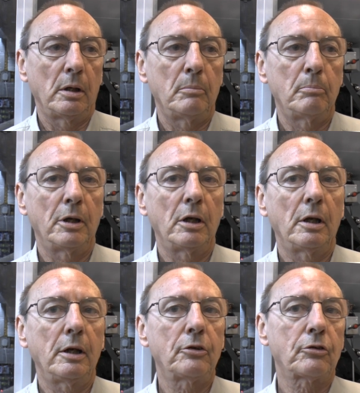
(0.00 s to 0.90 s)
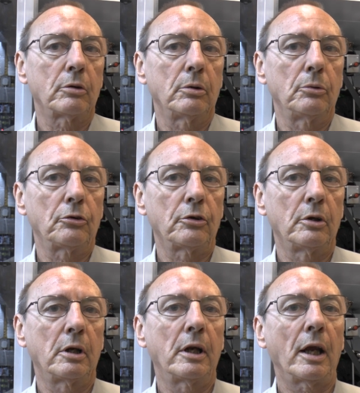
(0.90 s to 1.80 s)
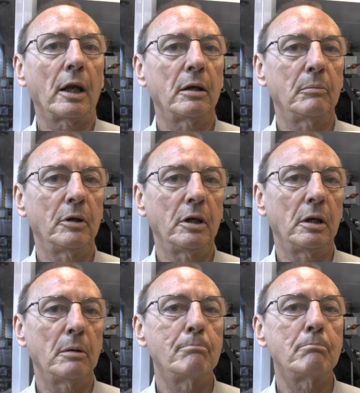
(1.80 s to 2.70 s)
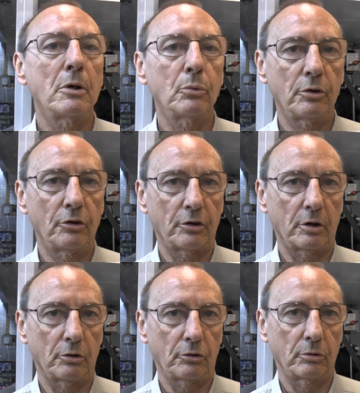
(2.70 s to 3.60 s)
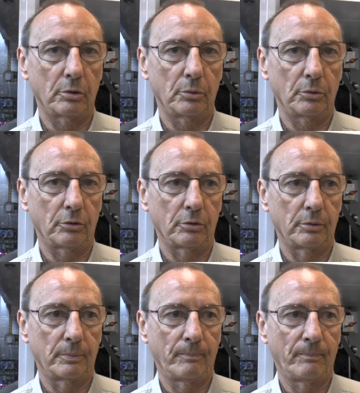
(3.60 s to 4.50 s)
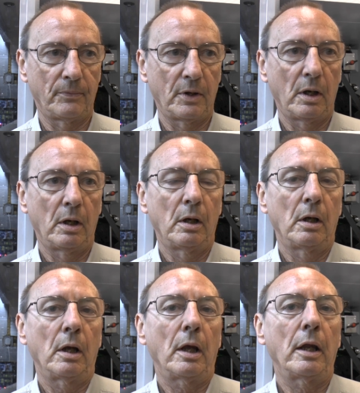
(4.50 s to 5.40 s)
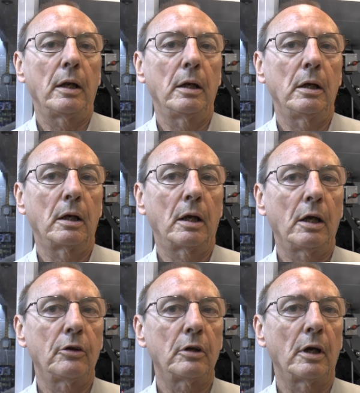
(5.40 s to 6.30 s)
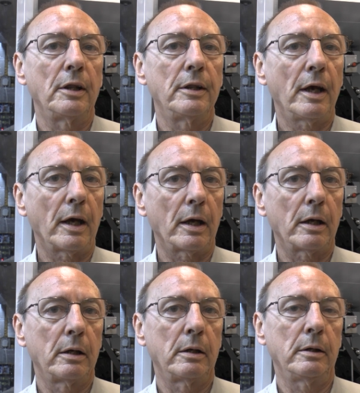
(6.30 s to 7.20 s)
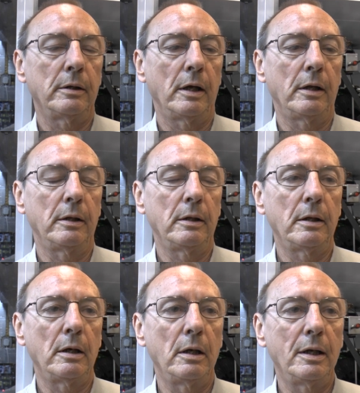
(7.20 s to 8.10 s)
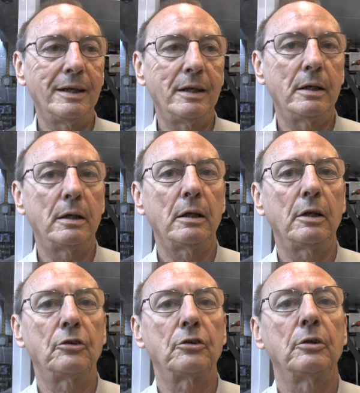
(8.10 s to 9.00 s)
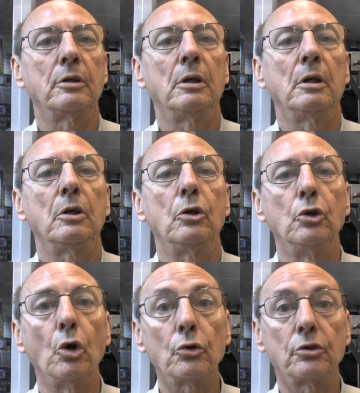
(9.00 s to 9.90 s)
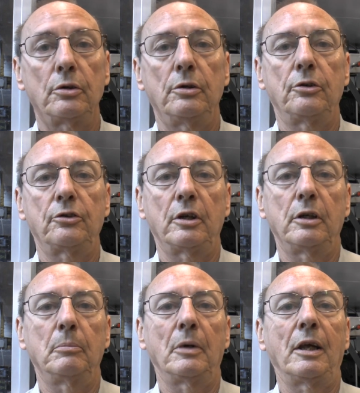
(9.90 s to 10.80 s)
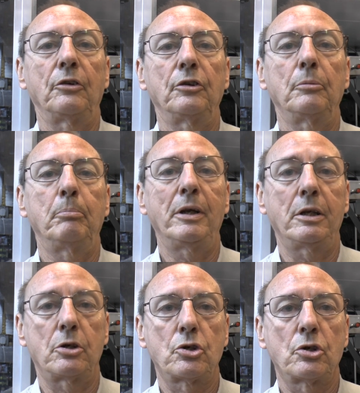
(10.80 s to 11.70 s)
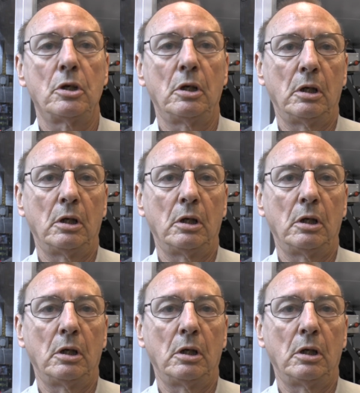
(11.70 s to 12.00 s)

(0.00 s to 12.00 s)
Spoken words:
But lead screws can be multi-start screws, and in a case like that, then the lead is not the same as the pitch.